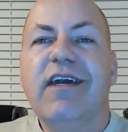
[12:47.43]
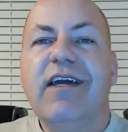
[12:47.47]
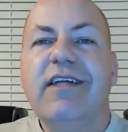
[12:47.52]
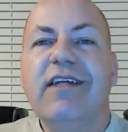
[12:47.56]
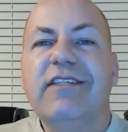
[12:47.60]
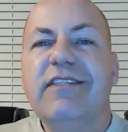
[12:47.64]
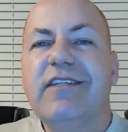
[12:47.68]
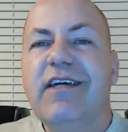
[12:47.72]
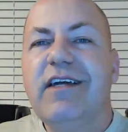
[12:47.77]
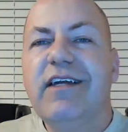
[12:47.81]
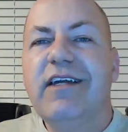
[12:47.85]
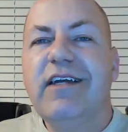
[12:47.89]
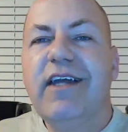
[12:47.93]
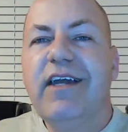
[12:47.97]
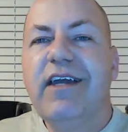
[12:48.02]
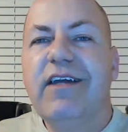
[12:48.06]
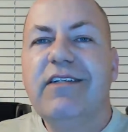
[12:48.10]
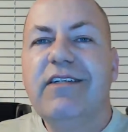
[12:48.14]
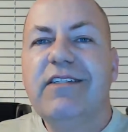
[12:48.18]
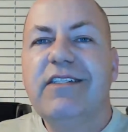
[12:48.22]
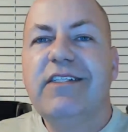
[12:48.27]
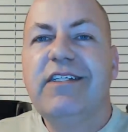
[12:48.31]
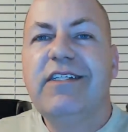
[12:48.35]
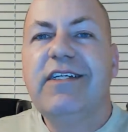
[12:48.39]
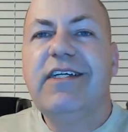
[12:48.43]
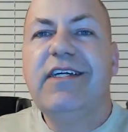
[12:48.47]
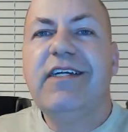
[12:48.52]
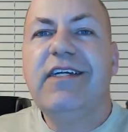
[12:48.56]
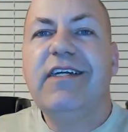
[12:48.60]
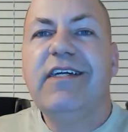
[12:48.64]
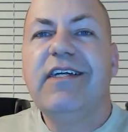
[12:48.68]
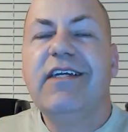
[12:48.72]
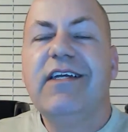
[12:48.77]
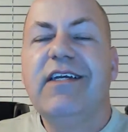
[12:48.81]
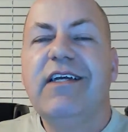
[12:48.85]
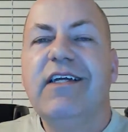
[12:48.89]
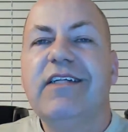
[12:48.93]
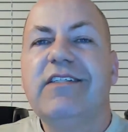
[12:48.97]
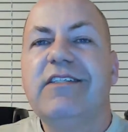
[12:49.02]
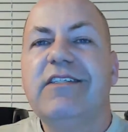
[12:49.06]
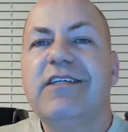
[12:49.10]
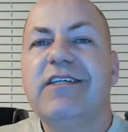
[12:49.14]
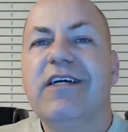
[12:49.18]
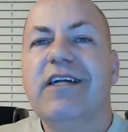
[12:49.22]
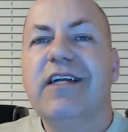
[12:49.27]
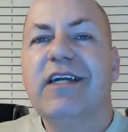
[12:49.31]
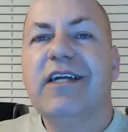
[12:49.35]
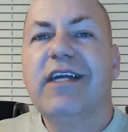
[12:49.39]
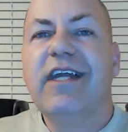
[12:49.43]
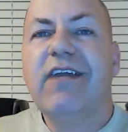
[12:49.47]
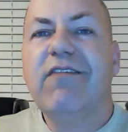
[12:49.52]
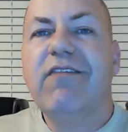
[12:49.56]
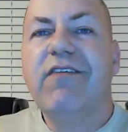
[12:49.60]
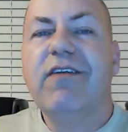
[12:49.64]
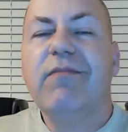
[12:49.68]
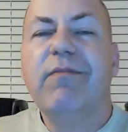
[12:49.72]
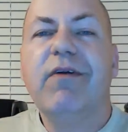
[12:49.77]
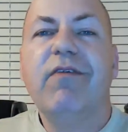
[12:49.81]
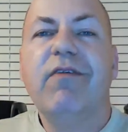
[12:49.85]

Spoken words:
It's not a guarantee, it's not a given,